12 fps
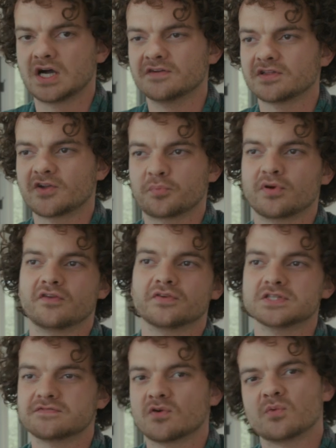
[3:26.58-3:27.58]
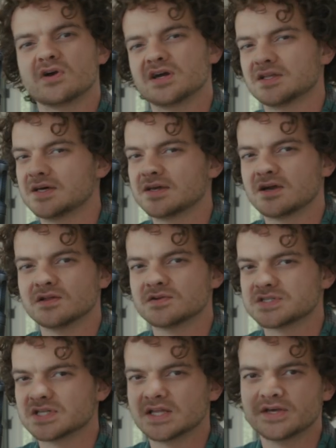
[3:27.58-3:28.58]
I have a lot of preference for where I like
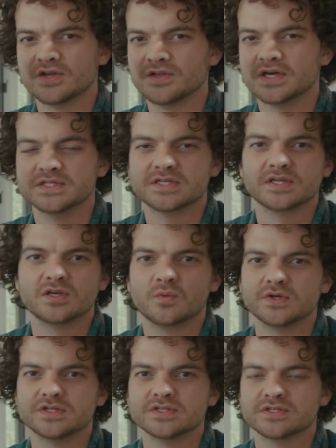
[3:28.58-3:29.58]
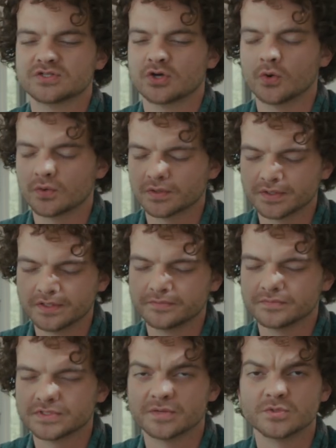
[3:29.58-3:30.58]
colors to land on density, which is totally
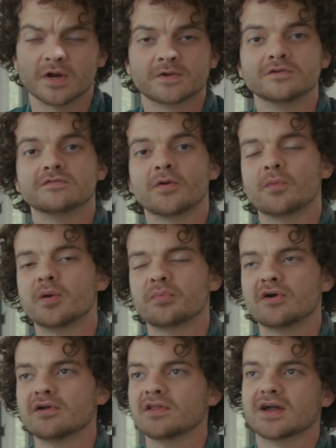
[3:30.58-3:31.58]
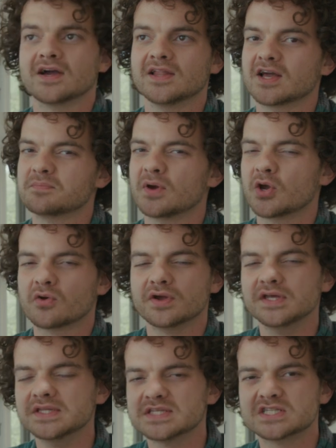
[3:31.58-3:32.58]
subjective on my part. Like I like my
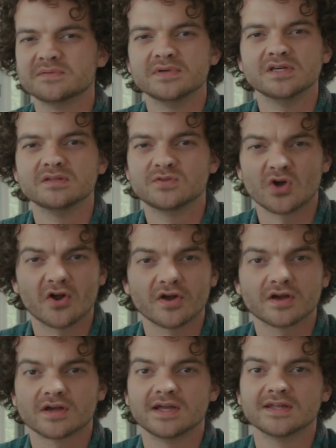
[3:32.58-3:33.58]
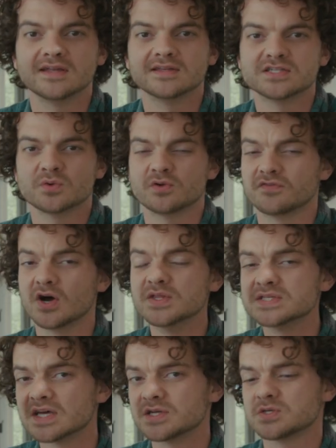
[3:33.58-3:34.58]
greens to be dark and sort of
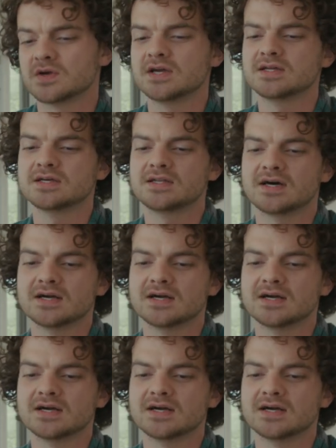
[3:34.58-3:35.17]
unsaturated.